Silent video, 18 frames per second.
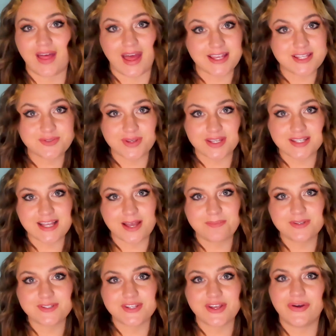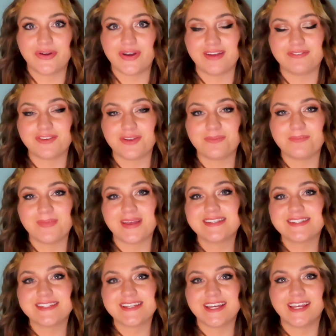last week's episode. If you
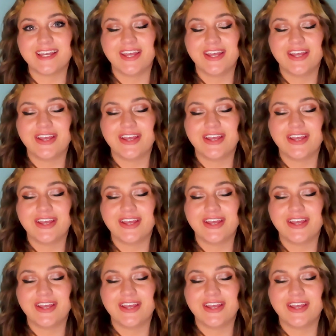missed it,